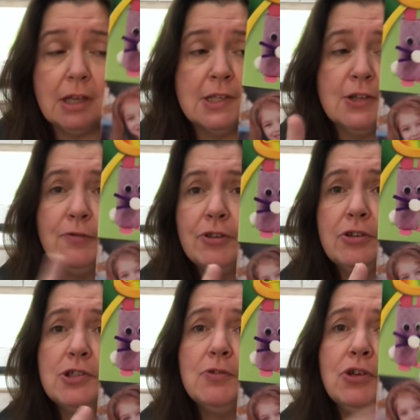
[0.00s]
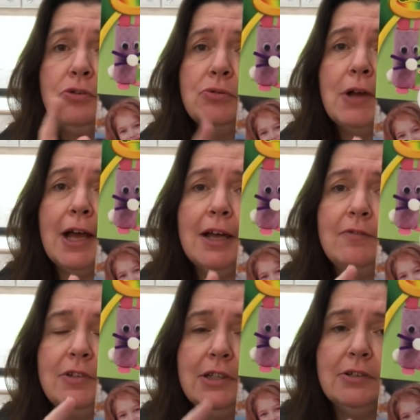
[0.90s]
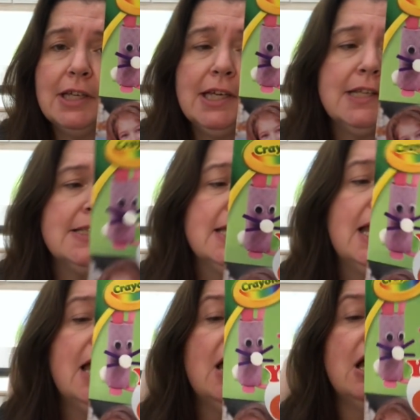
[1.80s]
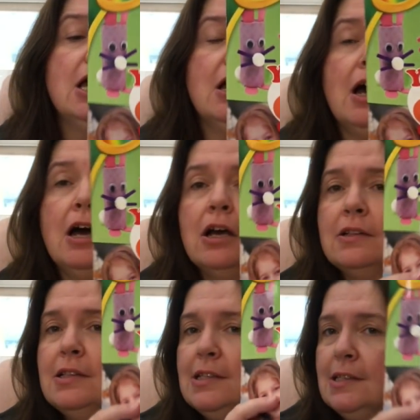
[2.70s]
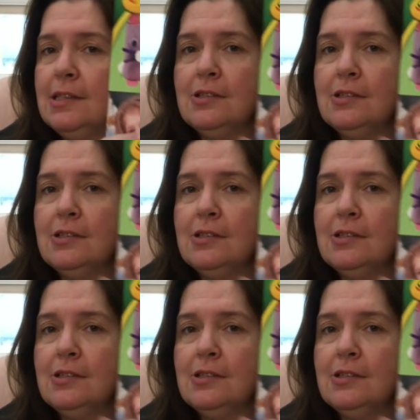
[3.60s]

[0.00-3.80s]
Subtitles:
So for those of you who have little kids, this